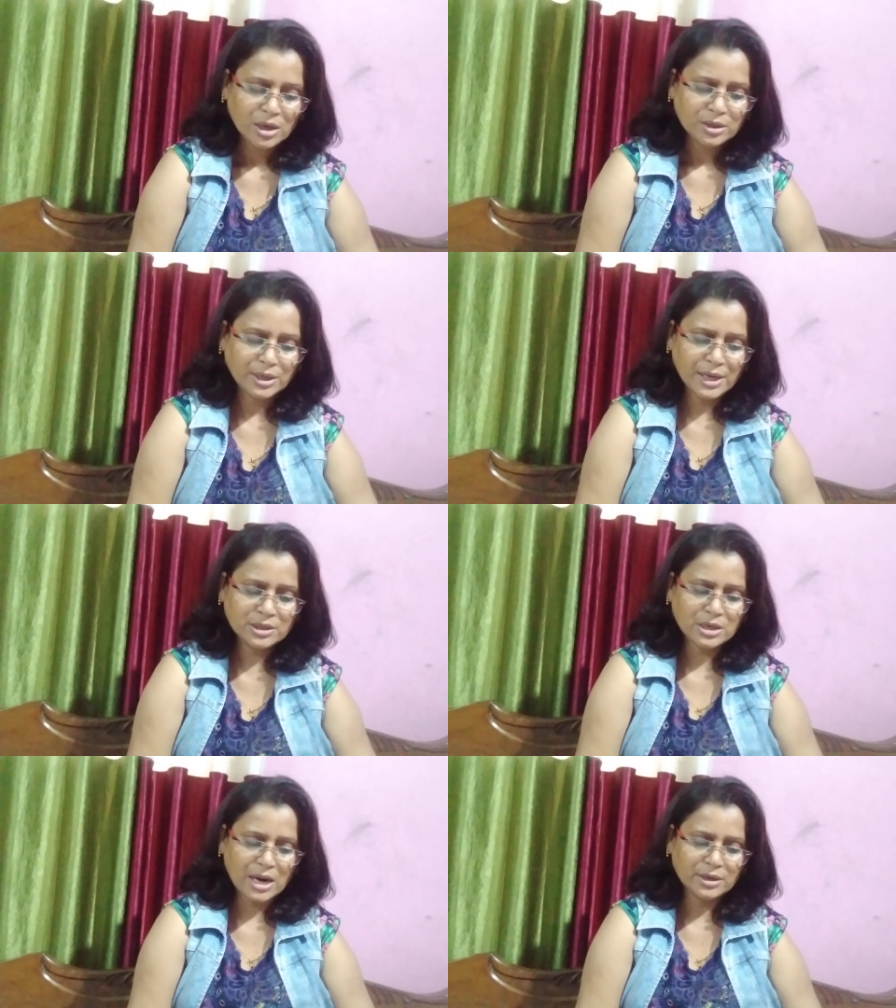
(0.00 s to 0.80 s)

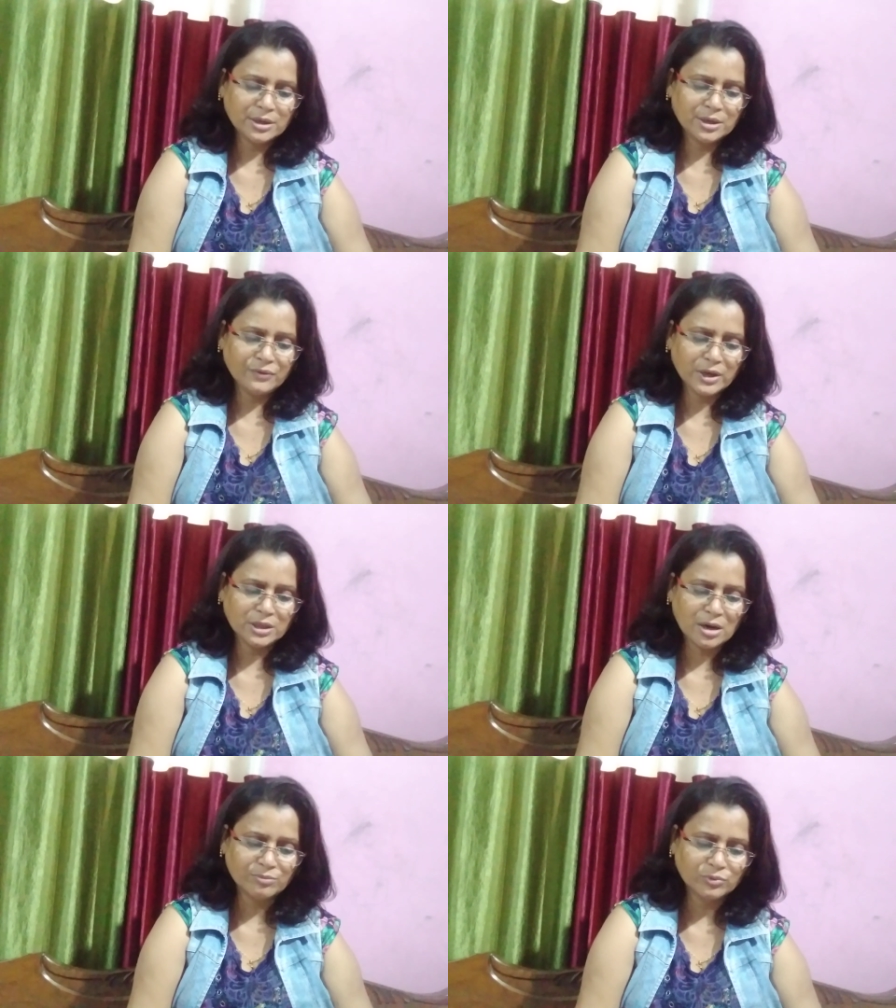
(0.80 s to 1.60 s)
Next, identify
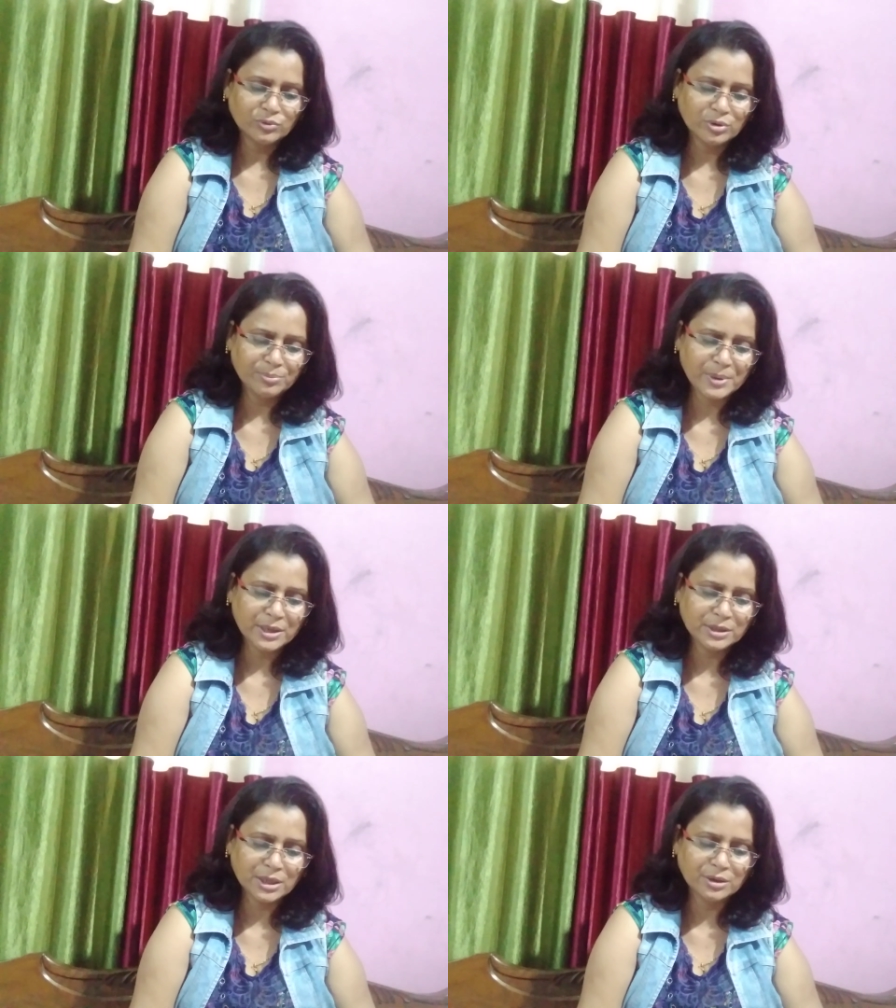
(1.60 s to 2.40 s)
the Mughal
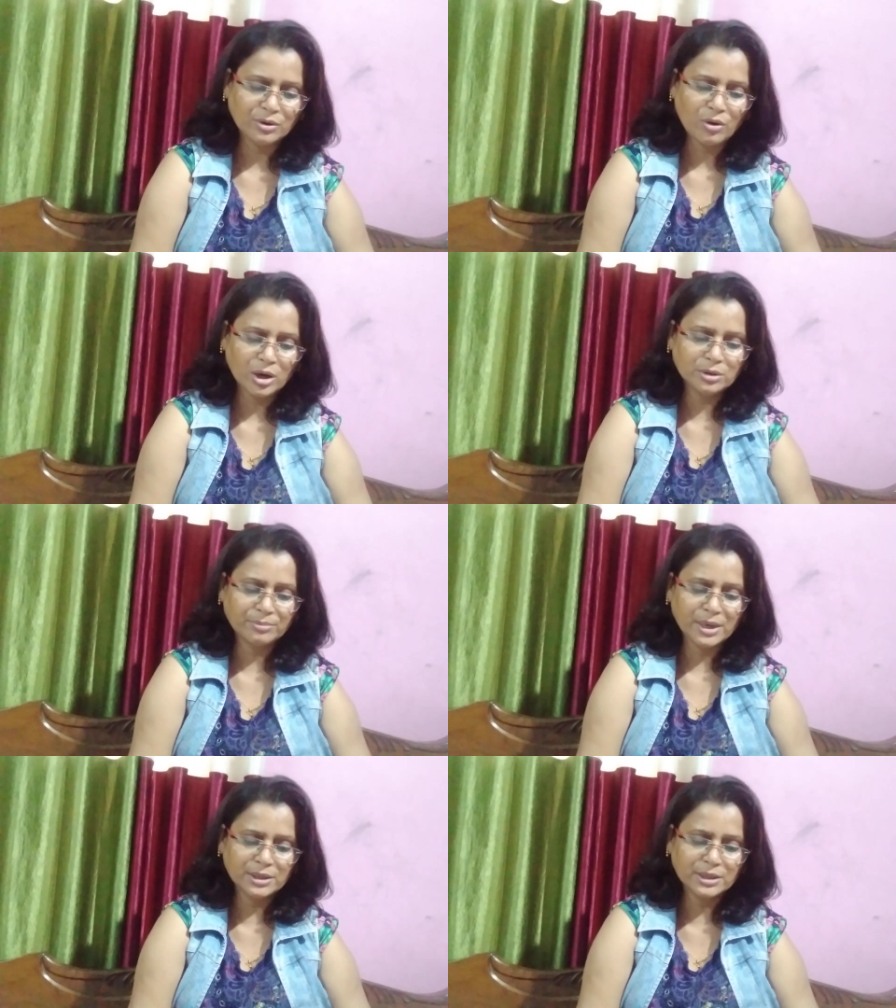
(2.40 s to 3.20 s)
painted not
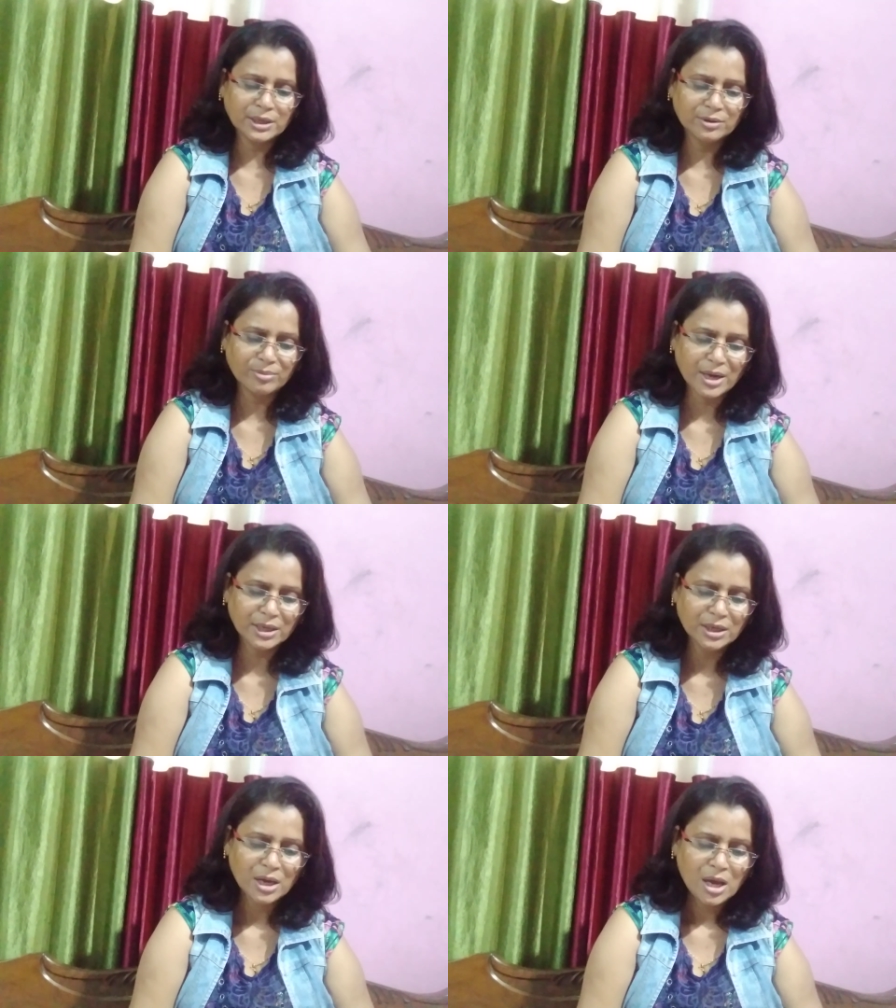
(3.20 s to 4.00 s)
maintained by
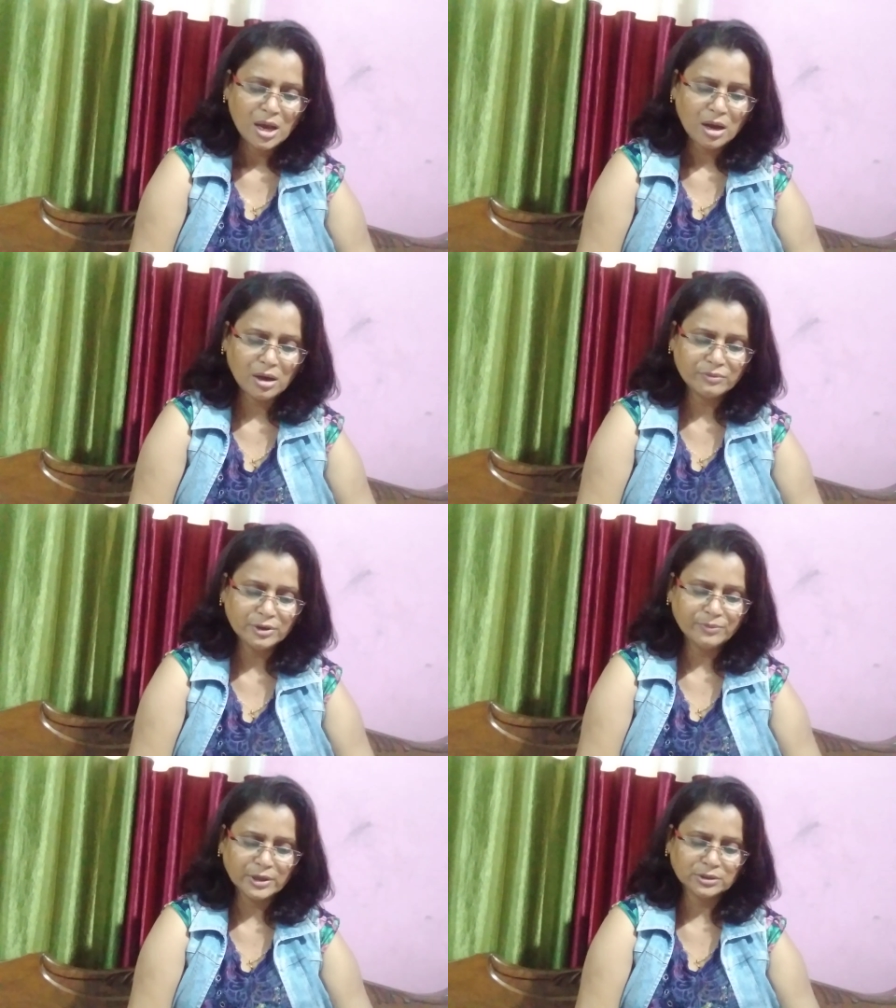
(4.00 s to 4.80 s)

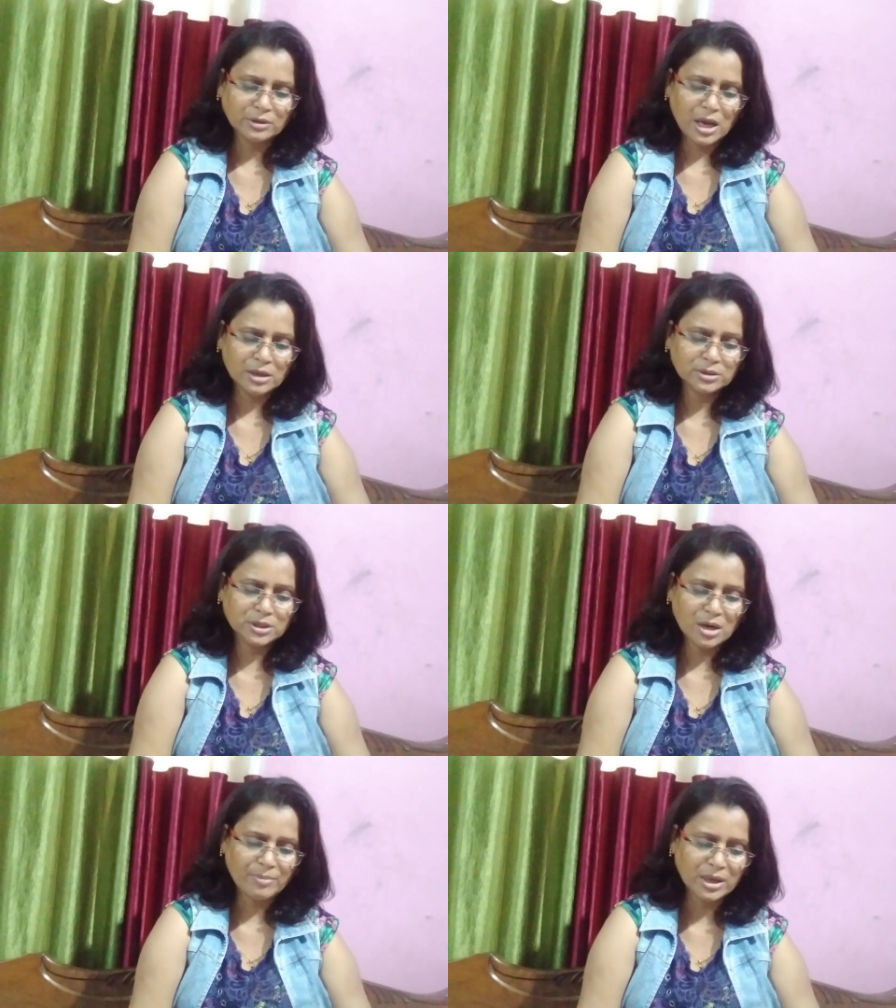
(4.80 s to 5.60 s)
Abul Fazl.
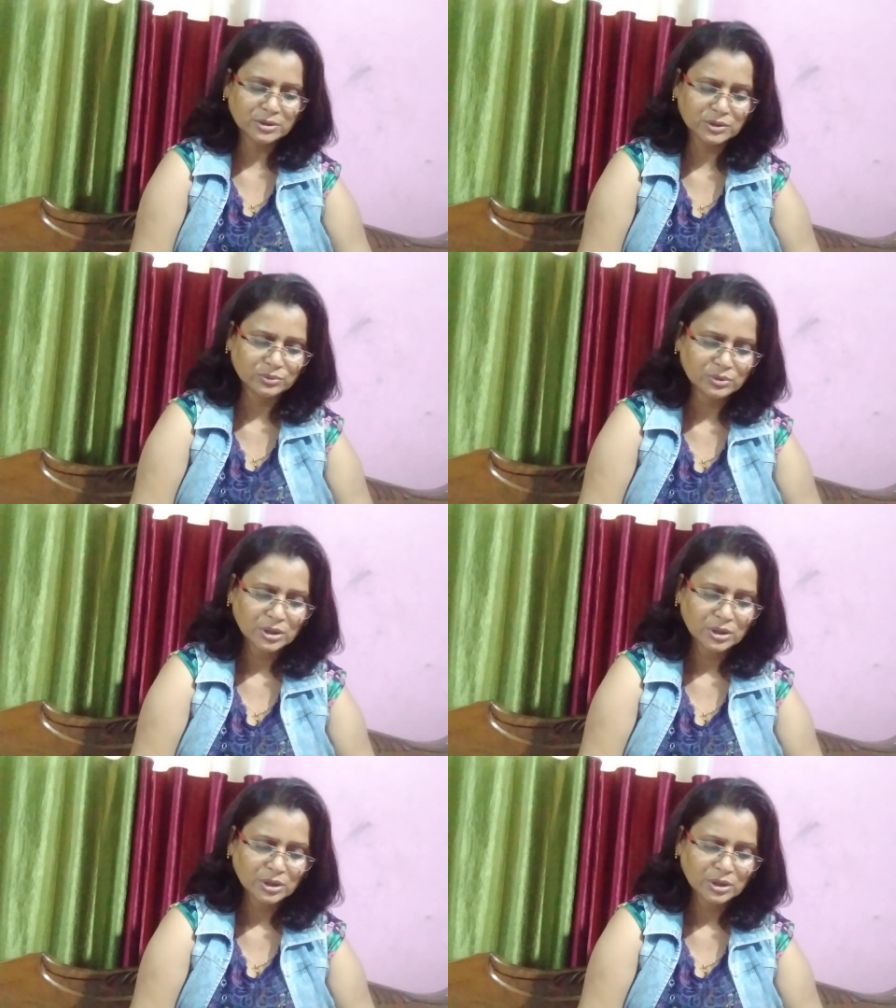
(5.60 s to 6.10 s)
Answer Mansur.